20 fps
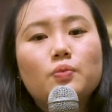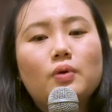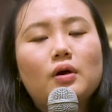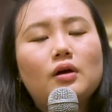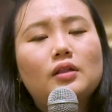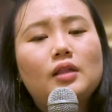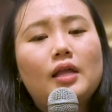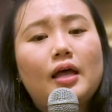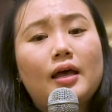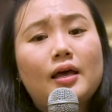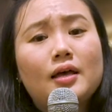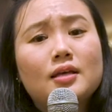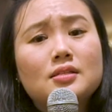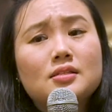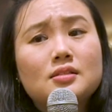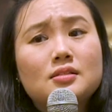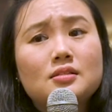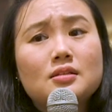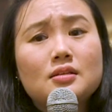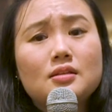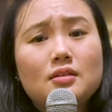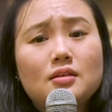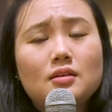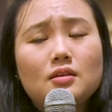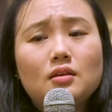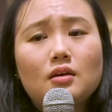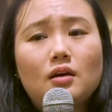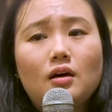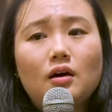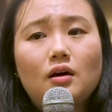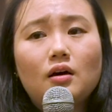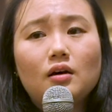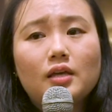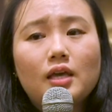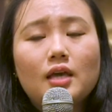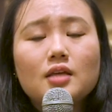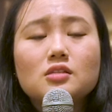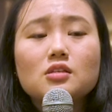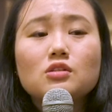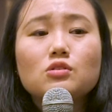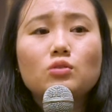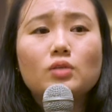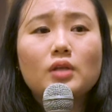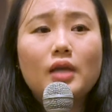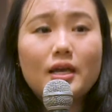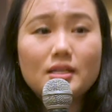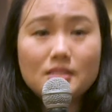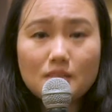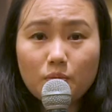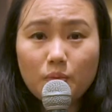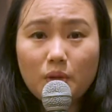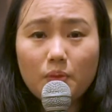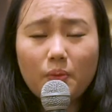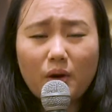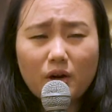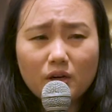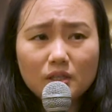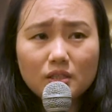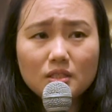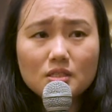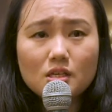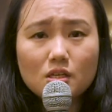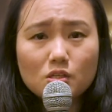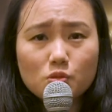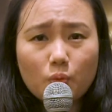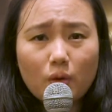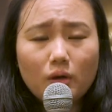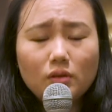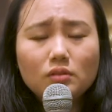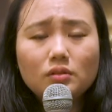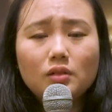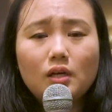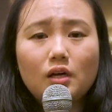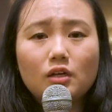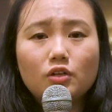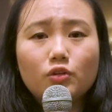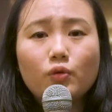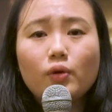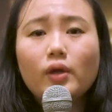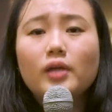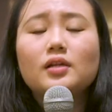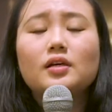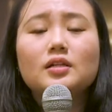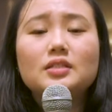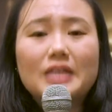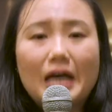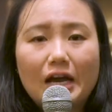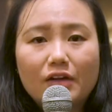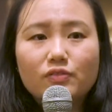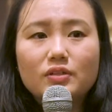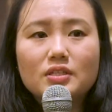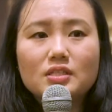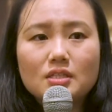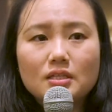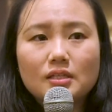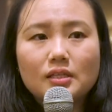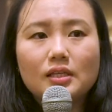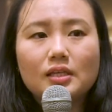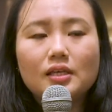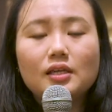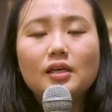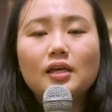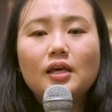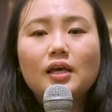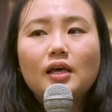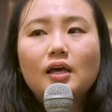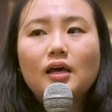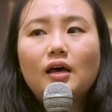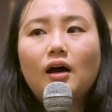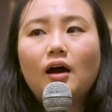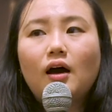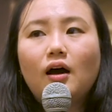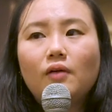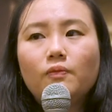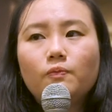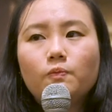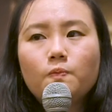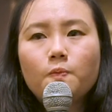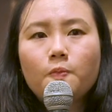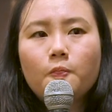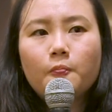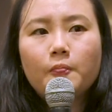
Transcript: well as the uh, cater to the SME markets as well, uh, create a diversity um,